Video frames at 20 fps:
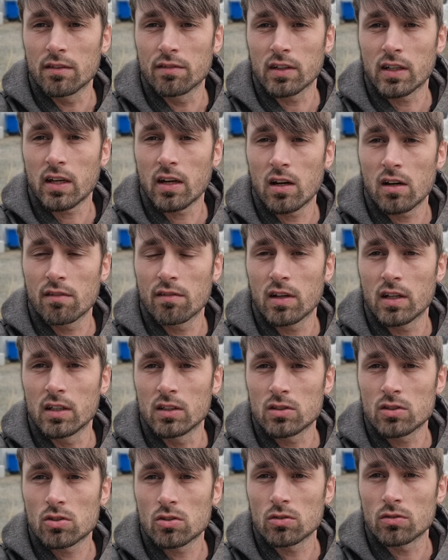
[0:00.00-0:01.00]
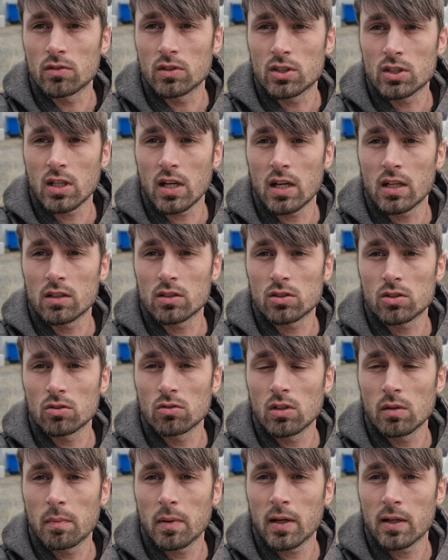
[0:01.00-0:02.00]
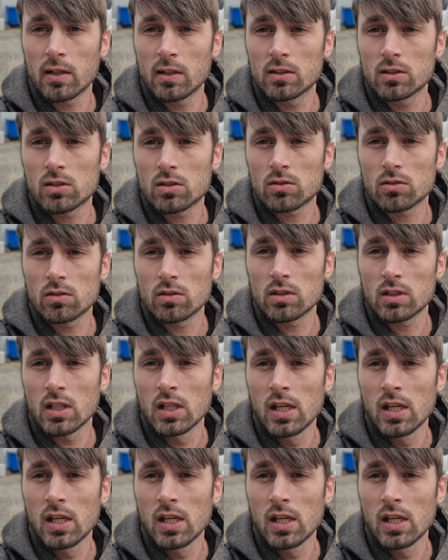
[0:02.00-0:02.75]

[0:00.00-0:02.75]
a caravan in storage that had a solar panel installed,